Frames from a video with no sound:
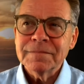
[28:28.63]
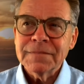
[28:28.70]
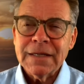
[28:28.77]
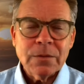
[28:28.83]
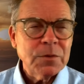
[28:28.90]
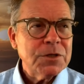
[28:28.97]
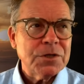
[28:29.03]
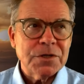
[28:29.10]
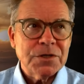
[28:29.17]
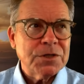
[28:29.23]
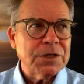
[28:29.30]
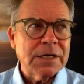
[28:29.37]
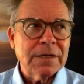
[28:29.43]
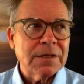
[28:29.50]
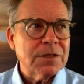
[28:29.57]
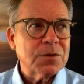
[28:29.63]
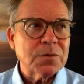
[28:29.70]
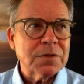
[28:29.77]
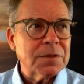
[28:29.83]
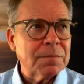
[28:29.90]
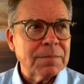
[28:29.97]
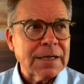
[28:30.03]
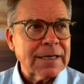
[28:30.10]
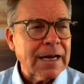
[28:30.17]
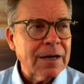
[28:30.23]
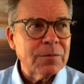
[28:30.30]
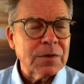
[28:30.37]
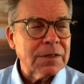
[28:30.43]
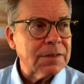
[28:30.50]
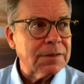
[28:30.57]
I want you to share this with somebody. I
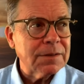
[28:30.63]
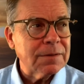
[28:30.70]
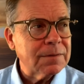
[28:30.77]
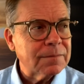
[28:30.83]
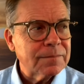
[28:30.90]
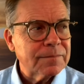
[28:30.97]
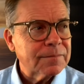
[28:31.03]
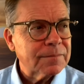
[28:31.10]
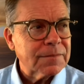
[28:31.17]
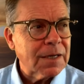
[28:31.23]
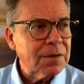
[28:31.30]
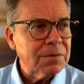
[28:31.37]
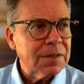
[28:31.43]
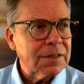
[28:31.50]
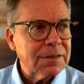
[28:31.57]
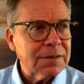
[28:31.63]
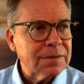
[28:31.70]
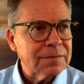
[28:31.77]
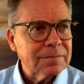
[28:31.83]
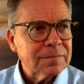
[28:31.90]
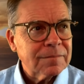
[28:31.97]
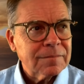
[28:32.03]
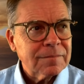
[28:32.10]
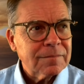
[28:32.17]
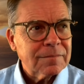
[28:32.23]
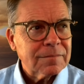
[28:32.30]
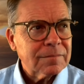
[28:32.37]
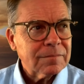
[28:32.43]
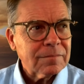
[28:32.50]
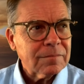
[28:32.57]
really do. I really do.
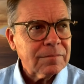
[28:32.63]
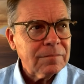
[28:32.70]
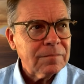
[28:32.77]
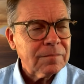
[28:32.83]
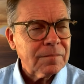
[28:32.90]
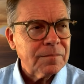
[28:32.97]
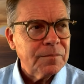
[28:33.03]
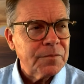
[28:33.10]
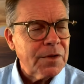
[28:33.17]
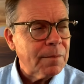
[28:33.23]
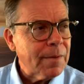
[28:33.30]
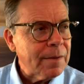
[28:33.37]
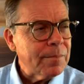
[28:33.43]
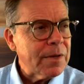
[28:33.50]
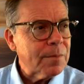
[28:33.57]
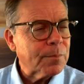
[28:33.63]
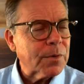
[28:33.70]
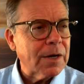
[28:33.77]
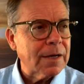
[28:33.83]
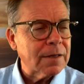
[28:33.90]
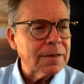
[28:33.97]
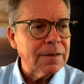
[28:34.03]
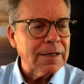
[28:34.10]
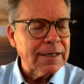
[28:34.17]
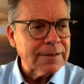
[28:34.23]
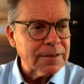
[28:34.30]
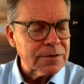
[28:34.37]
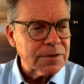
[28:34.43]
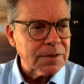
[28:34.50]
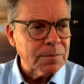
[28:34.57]
There may be a prodigal out
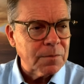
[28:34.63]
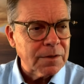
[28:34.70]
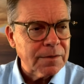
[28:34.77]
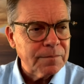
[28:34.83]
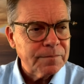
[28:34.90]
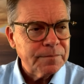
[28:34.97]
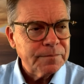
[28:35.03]
there somewhere.